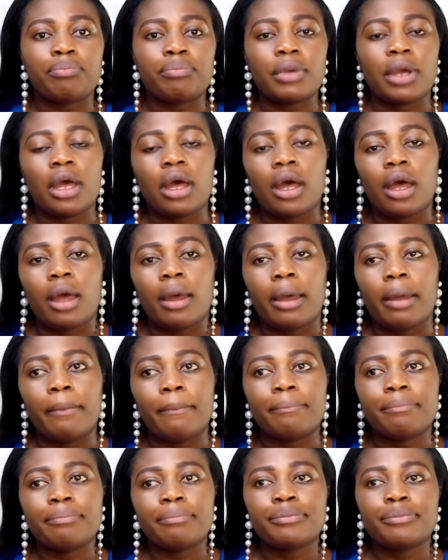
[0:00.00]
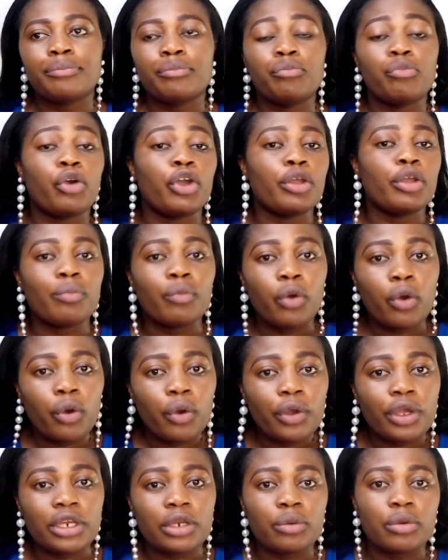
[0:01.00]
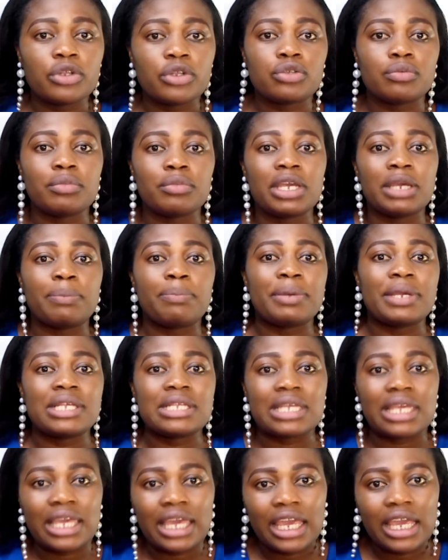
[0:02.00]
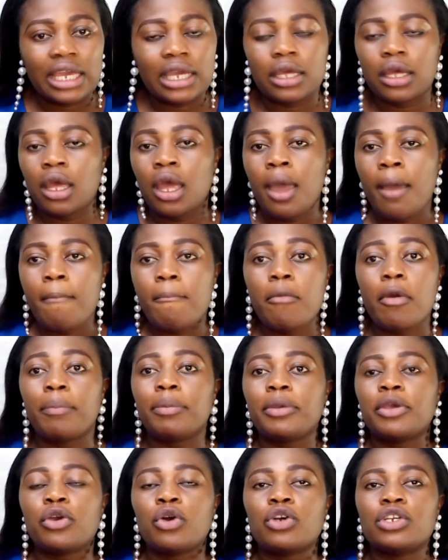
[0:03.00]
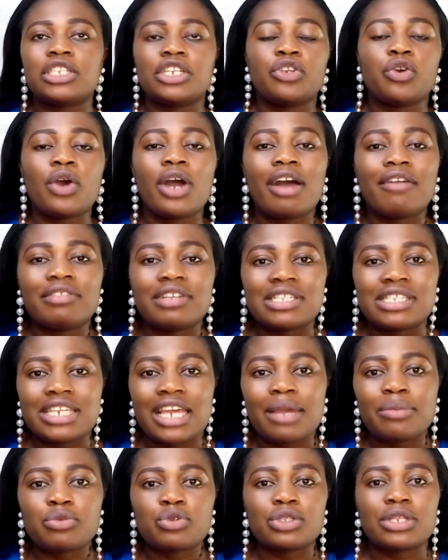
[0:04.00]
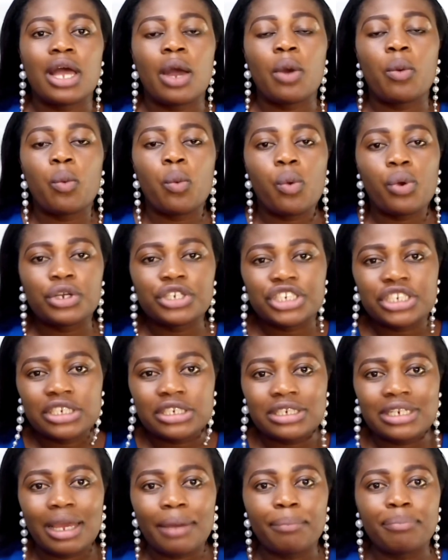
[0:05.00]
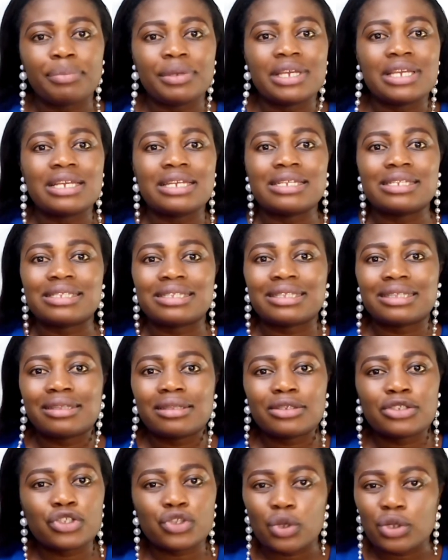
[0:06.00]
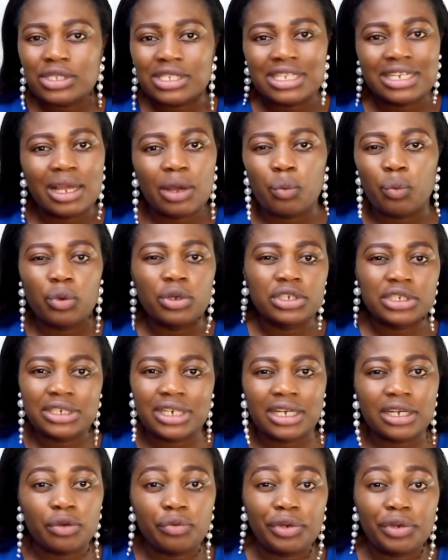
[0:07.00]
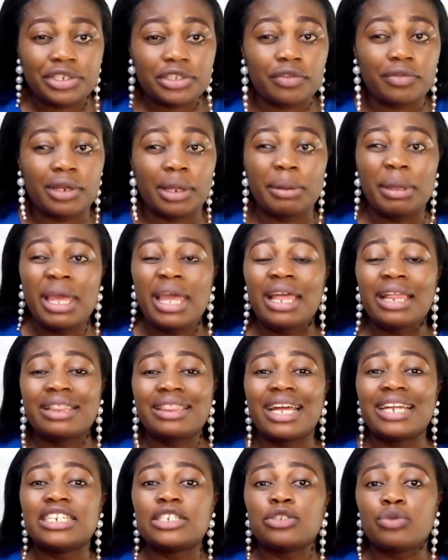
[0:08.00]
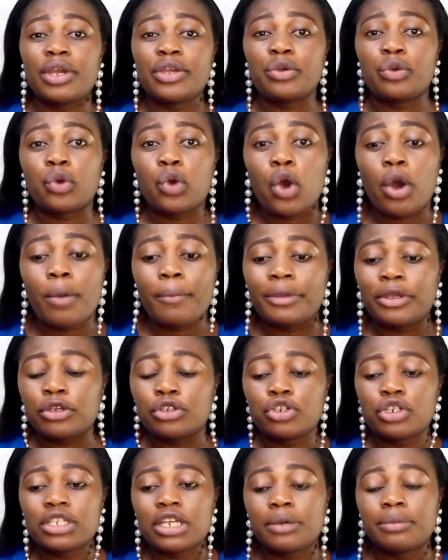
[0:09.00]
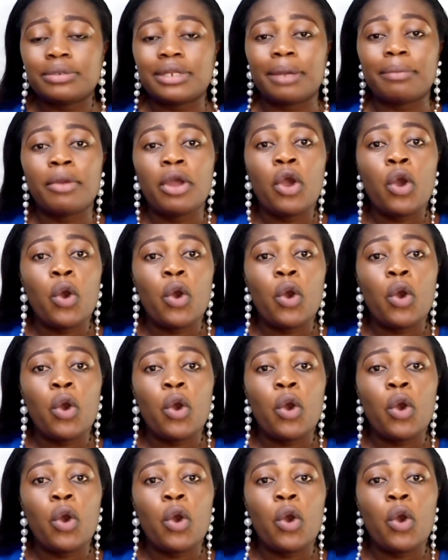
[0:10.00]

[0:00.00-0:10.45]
um, moi moi, they want to make bean cake, but because they don't have the time to start washing their beans, sorting and washing and the rest of them, that is where you come in. You just help them